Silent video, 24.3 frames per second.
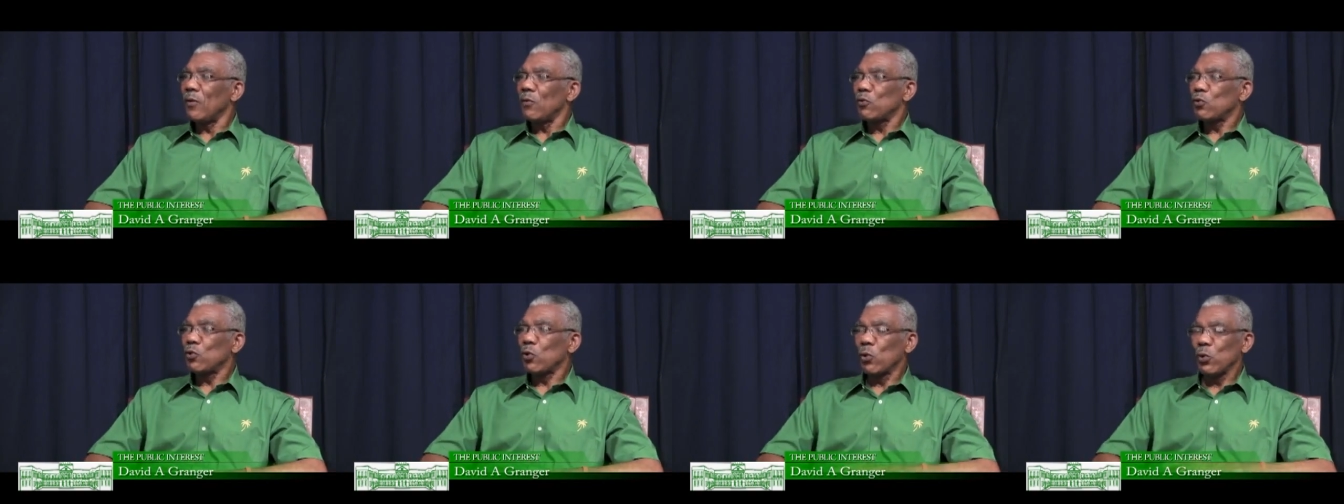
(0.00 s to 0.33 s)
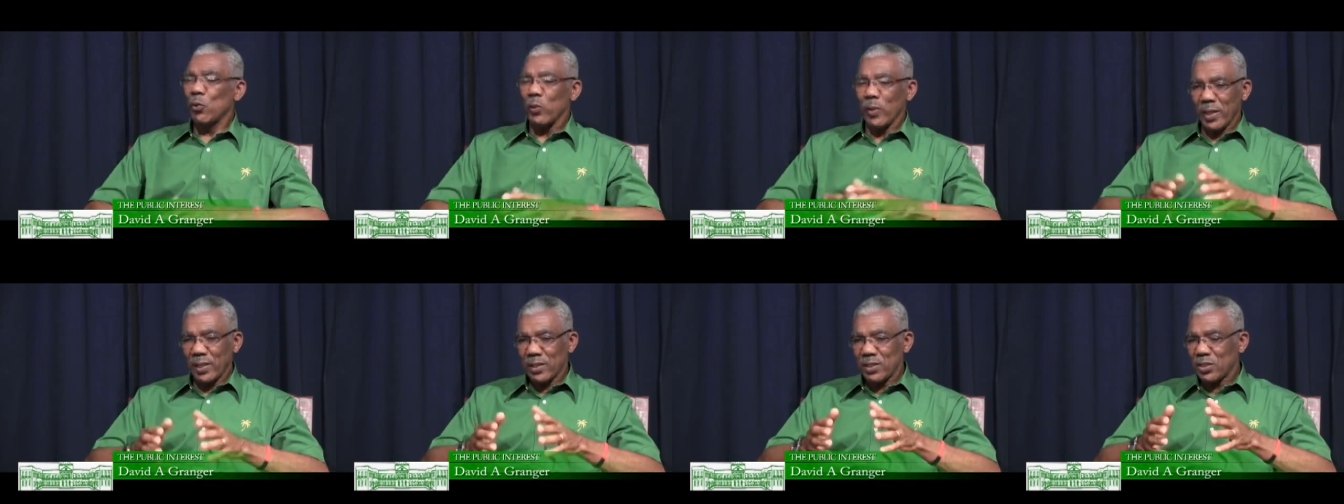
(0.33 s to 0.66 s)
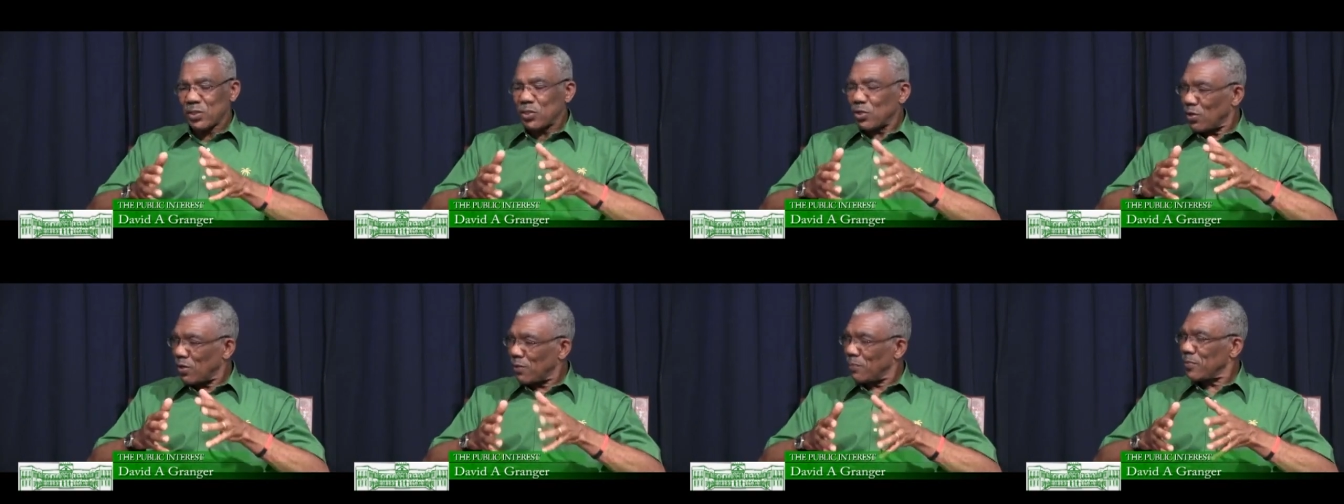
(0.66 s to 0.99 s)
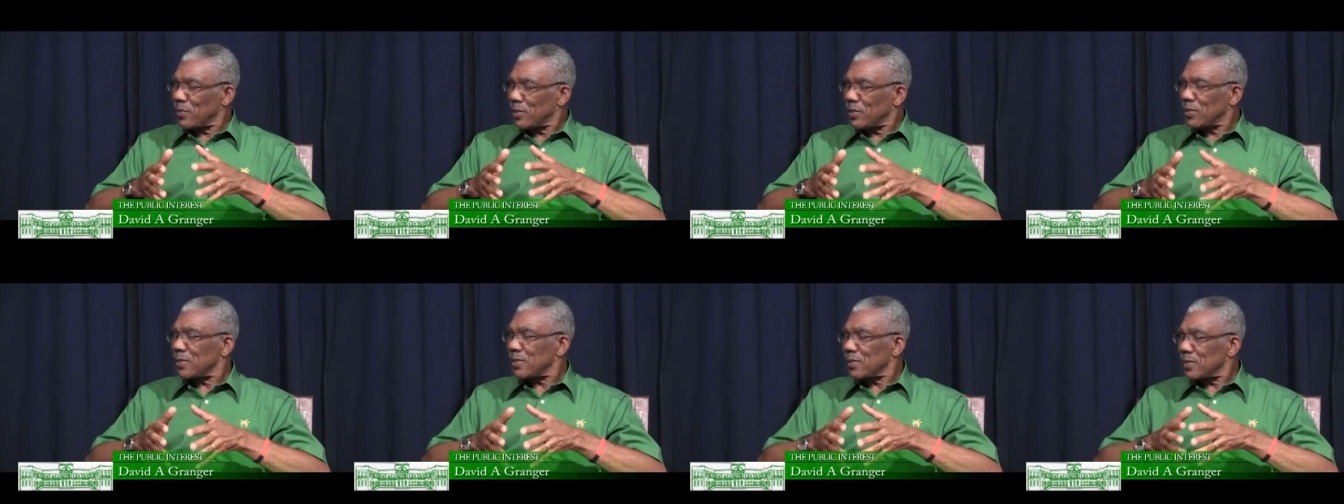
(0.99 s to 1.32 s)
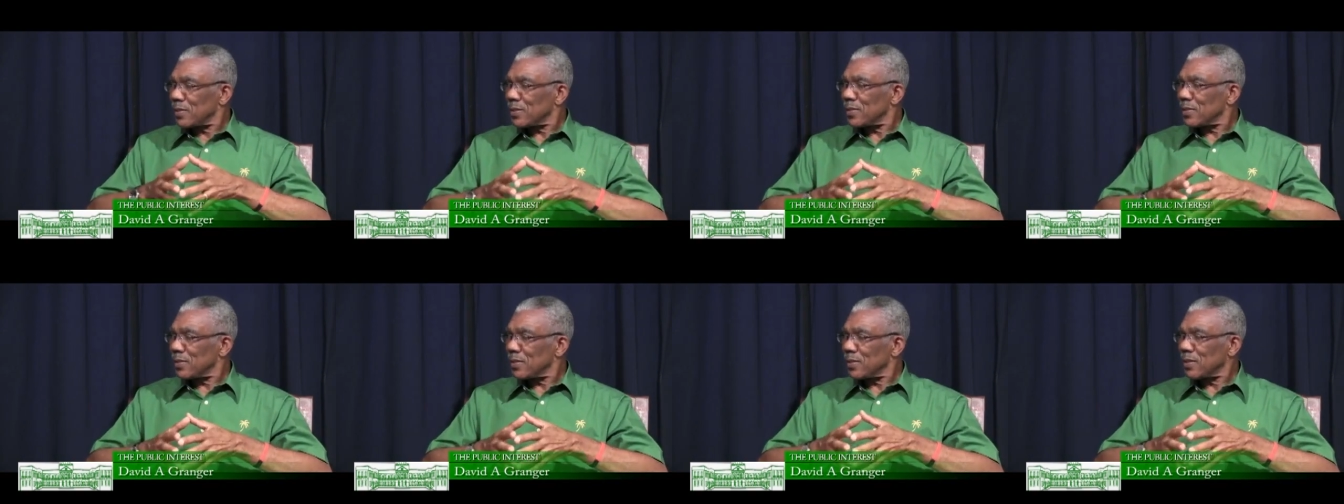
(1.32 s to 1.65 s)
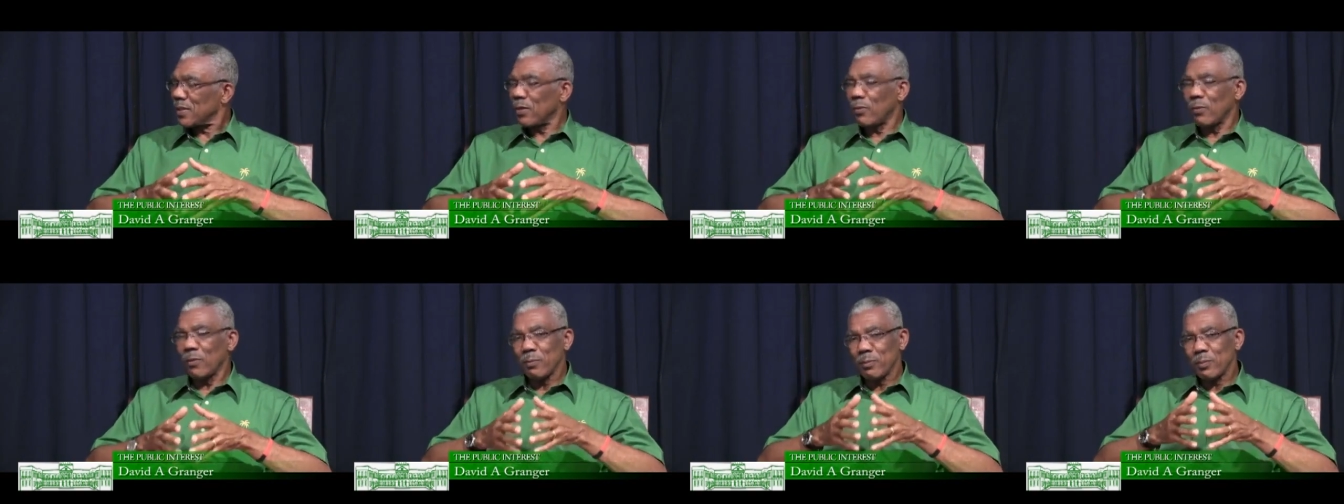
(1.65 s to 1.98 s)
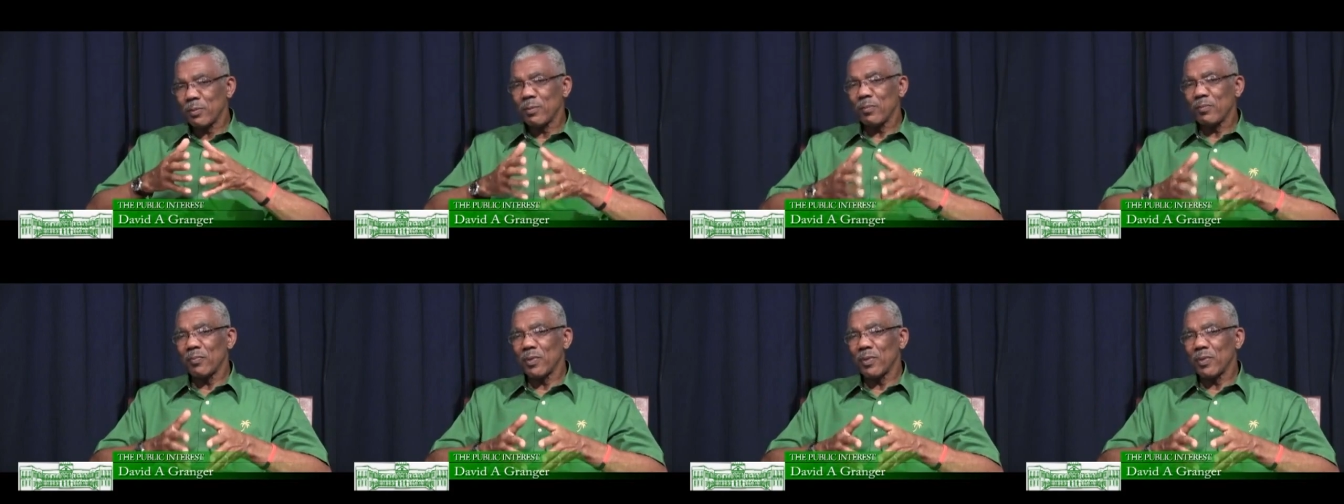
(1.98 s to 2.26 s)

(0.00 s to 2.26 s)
So you had Germans, they were